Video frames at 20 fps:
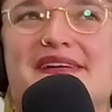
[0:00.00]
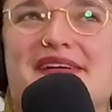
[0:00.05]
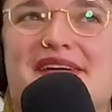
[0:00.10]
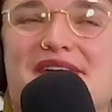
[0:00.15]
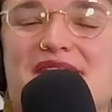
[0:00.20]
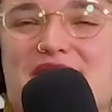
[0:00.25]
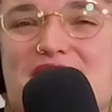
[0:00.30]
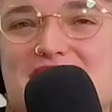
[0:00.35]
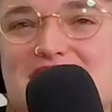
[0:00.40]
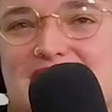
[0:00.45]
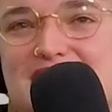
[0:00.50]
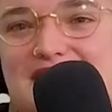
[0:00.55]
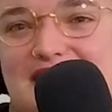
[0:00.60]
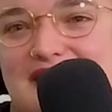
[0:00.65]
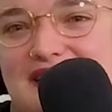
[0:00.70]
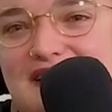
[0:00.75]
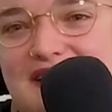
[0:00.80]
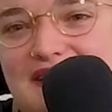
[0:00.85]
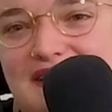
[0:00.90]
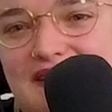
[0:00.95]
the
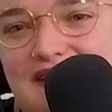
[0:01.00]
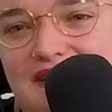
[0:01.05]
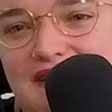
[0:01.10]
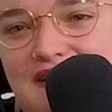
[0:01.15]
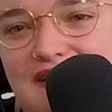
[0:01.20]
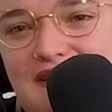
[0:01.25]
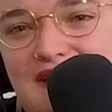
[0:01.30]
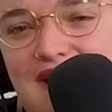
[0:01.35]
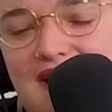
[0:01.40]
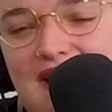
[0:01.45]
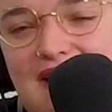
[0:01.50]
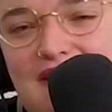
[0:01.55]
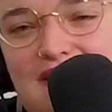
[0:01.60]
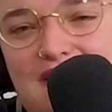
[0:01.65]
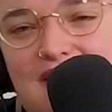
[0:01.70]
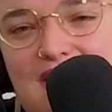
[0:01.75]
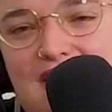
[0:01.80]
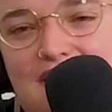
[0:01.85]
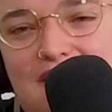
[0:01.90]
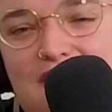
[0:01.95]
city had
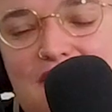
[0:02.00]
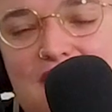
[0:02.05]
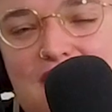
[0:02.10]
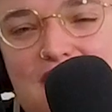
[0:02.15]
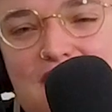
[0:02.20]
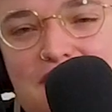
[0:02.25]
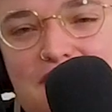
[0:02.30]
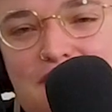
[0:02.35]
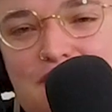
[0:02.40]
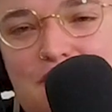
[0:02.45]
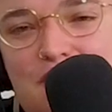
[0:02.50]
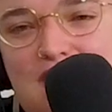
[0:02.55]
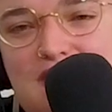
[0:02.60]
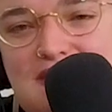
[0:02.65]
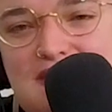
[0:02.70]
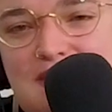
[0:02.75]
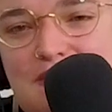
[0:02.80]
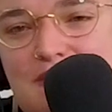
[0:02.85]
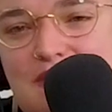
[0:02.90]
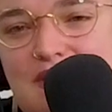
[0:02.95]
a lot of
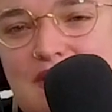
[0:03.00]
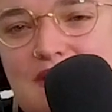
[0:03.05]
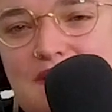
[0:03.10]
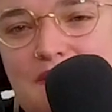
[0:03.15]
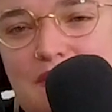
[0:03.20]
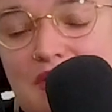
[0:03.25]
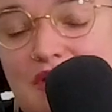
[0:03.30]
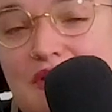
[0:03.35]
ways that we